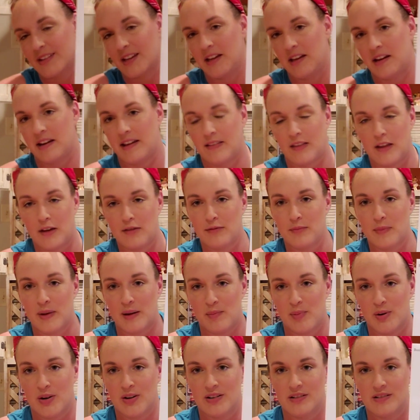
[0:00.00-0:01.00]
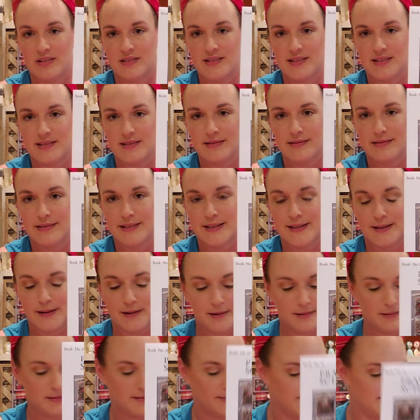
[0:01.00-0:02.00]
And I love my birds,
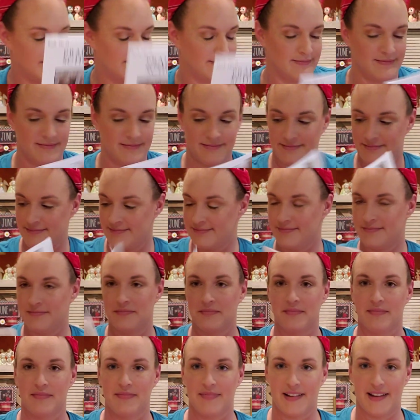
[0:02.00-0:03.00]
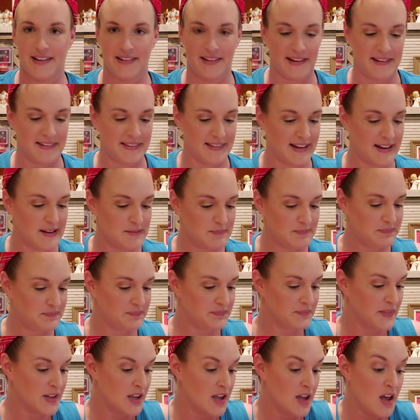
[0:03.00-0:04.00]
so I like that.
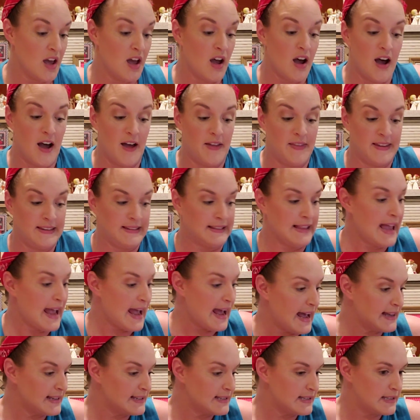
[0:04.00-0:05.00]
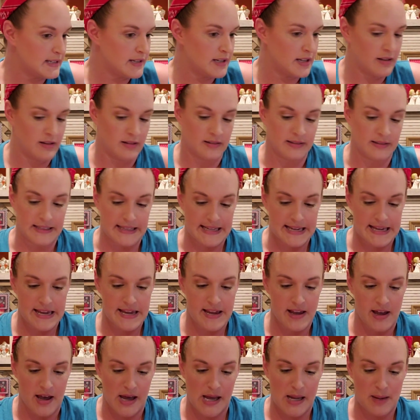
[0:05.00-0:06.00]
And then
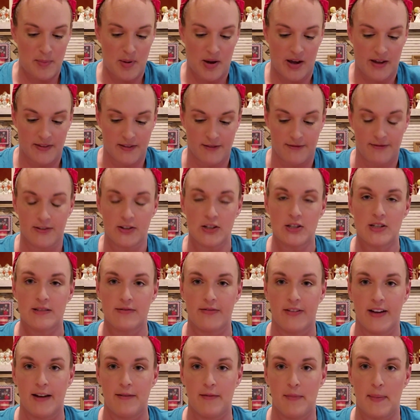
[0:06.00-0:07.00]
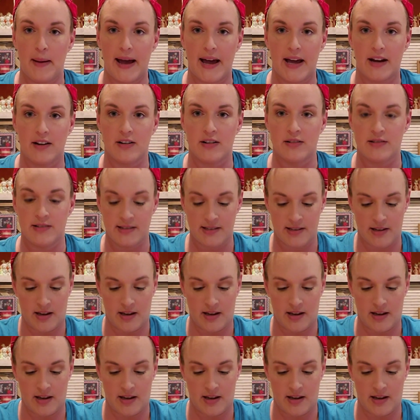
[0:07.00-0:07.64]
lastly, I bought the first 5 patterns